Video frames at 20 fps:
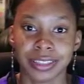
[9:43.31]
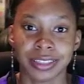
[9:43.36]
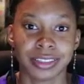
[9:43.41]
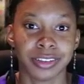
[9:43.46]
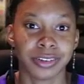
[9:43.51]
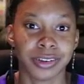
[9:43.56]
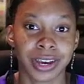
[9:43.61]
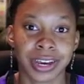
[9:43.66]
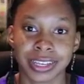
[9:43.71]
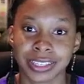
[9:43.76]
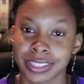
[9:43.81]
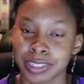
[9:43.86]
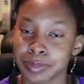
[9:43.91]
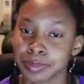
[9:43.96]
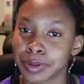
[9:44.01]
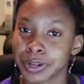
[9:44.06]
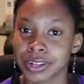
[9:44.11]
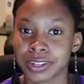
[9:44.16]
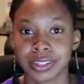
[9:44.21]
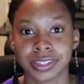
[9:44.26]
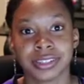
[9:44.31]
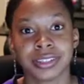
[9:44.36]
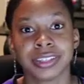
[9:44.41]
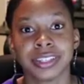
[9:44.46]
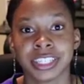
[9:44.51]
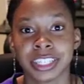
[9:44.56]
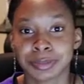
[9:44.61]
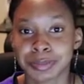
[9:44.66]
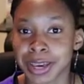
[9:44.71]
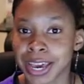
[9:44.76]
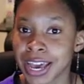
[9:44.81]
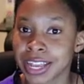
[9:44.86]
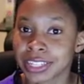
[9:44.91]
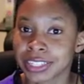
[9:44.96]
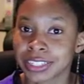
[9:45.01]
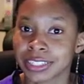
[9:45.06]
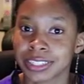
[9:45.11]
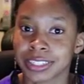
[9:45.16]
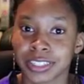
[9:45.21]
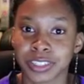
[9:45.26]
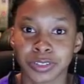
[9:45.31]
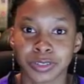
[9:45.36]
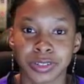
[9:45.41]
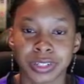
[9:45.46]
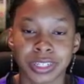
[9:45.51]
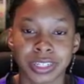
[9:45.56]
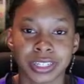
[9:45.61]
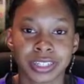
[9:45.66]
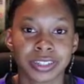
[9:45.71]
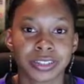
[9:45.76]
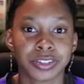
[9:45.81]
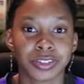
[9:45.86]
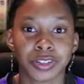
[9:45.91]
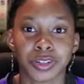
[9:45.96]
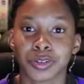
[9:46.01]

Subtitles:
you guys can purchase these badges and you can,